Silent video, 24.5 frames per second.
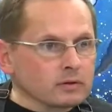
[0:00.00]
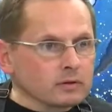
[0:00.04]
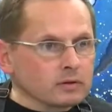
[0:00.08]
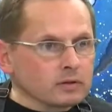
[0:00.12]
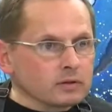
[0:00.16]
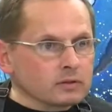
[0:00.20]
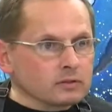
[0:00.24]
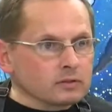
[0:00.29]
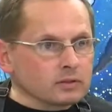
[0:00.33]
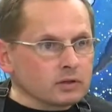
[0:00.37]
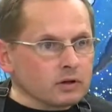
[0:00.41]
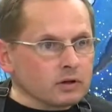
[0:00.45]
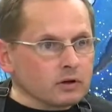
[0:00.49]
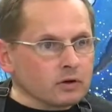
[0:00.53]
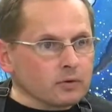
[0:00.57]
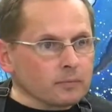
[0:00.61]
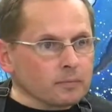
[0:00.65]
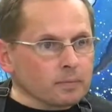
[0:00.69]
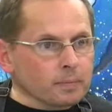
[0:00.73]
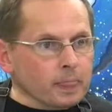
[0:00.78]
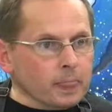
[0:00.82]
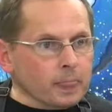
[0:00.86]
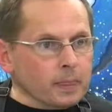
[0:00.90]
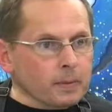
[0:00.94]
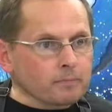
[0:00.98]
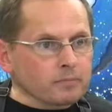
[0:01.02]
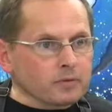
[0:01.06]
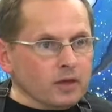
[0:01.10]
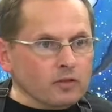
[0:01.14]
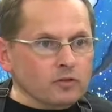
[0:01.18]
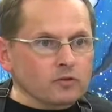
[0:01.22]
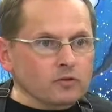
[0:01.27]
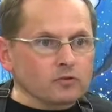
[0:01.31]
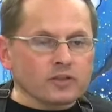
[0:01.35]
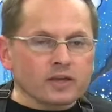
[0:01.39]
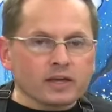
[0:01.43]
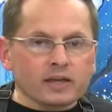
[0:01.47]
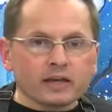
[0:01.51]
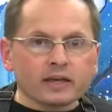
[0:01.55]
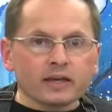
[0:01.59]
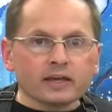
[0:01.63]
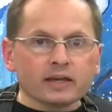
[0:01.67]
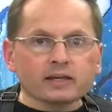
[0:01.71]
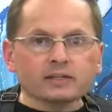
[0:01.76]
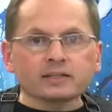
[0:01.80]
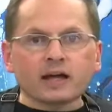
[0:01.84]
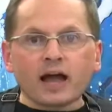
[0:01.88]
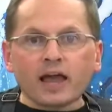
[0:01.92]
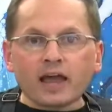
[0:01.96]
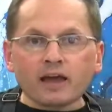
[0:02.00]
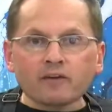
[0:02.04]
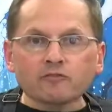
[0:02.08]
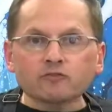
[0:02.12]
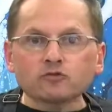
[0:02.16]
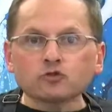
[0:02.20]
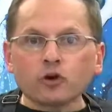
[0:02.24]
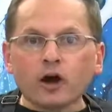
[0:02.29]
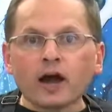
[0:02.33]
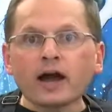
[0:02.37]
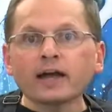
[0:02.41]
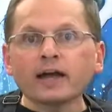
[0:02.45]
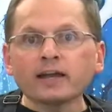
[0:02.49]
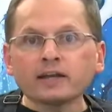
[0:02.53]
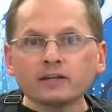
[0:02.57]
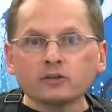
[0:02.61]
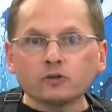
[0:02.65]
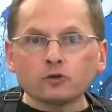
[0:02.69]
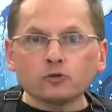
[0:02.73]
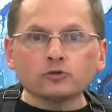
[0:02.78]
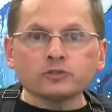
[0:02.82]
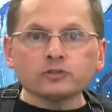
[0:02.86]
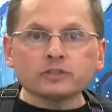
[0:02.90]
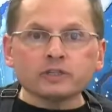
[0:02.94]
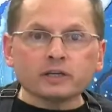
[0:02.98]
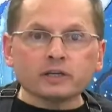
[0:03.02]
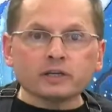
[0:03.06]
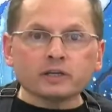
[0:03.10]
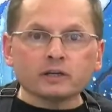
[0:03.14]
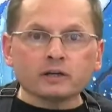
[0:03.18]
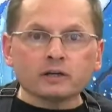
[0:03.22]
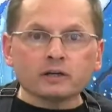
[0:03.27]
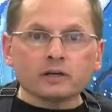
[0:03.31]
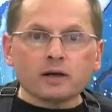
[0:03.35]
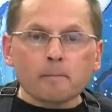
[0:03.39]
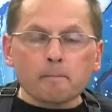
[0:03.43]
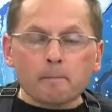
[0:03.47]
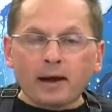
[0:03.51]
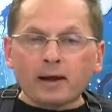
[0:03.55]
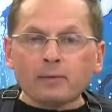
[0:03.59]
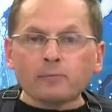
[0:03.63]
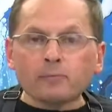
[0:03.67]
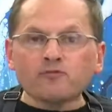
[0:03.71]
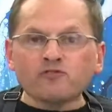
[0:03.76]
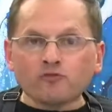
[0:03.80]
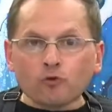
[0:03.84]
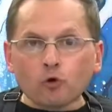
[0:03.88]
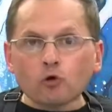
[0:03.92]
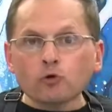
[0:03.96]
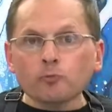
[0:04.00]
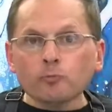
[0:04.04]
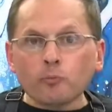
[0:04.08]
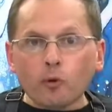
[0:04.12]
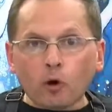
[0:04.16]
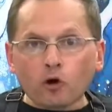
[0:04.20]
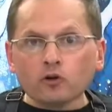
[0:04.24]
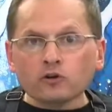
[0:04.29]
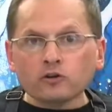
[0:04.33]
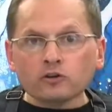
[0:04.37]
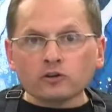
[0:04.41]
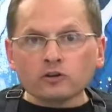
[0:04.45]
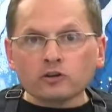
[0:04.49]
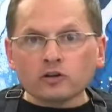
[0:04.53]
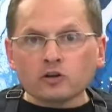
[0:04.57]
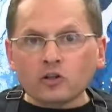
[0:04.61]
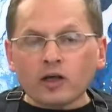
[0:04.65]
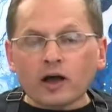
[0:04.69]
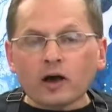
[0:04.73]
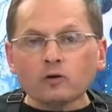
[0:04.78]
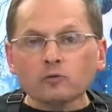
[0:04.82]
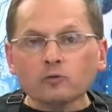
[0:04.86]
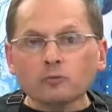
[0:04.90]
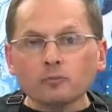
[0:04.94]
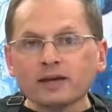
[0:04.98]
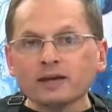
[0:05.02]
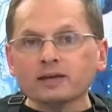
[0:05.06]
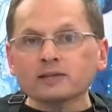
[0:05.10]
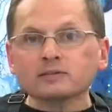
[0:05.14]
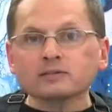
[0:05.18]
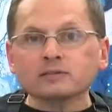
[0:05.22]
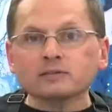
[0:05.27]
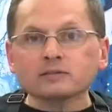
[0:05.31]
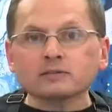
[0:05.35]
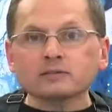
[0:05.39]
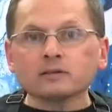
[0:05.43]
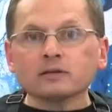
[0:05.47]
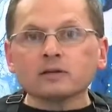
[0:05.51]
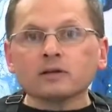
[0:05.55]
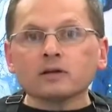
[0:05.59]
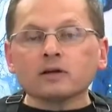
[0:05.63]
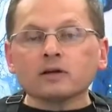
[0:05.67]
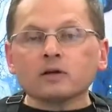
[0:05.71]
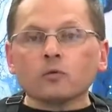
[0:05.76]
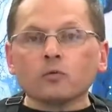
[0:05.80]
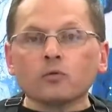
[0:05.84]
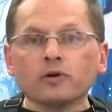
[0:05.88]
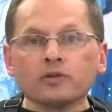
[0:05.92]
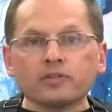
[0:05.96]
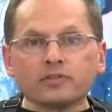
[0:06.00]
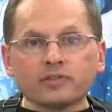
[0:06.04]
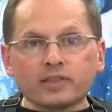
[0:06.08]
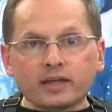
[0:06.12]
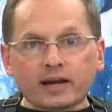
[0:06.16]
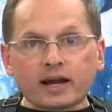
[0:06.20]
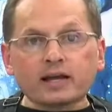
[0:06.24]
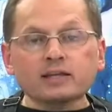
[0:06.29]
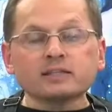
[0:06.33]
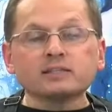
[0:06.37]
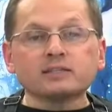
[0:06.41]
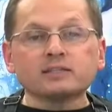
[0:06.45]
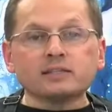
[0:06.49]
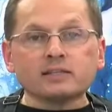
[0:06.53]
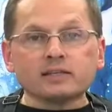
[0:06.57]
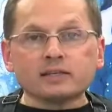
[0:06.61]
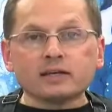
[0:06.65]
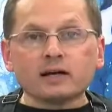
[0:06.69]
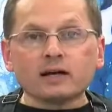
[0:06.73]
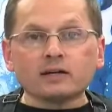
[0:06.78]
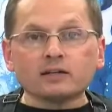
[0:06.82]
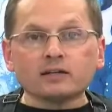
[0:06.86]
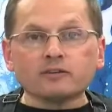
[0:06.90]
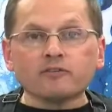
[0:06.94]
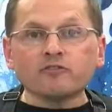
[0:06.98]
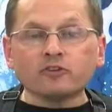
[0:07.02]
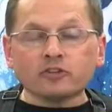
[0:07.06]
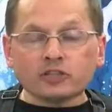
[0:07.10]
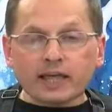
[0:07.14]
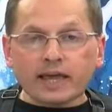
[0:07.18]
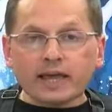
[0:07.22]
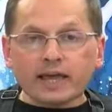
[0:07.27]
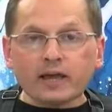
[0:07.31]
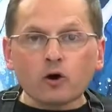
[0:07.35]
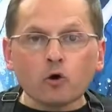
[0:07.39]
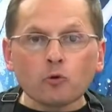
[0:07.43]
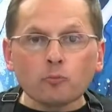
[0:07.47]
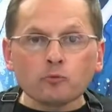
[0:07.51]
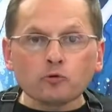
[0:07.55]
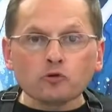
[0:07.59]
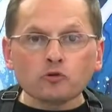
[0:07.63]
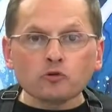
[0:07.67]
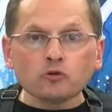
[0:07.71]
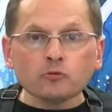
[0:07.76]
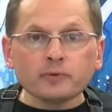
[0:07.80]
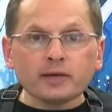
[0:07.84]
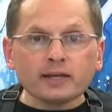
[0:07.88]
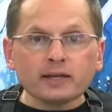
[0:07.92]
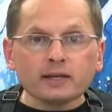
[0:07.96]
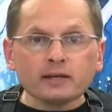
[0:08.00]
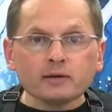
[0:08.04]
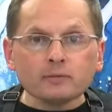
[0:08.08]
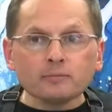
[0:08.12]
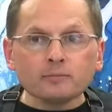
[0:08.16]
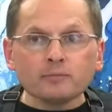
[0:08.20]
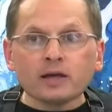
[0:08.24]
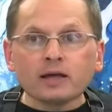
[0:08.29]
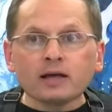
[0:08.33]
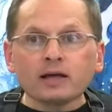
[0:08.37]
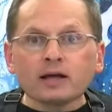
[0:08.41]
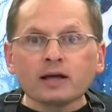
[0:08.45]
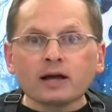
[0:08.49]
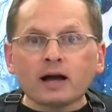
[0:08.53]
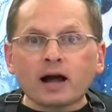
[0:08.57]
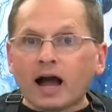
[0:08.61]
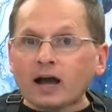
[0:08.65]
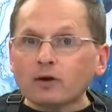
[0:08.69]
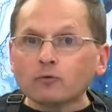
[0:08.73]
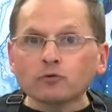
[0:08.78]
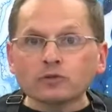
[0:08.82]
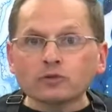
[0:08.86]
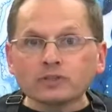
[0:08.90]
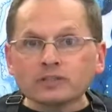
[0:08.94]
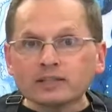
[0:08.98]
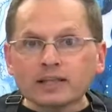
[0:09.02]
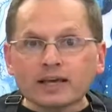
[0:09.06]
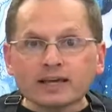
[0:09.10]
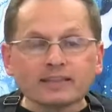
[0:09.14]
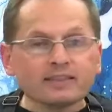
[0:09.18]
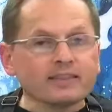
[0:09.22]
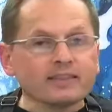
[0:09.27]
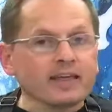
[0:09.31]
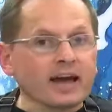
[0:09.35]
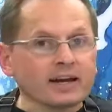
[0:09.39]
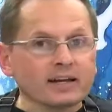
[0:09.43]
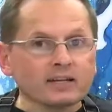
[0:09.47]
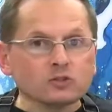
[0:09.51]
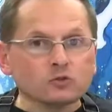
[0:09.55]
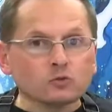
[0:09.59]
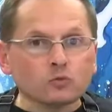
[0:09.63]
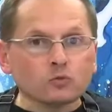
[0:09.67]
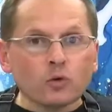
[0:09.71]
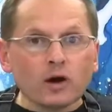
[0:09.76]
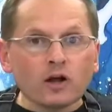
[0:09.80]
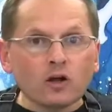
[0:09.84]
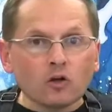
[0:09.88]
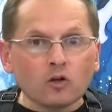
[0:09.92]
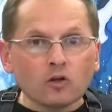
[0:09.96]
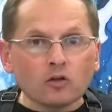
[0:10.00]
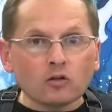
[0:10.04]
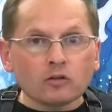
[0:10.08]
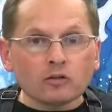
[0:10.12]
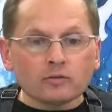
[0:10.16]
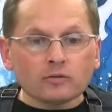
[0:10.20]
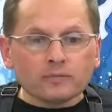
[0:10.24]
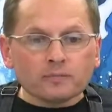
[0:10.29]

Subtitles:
So the other thing is I have tried using my 4-part cloud mix that has the Vallejo pearl medium. I really like that as well.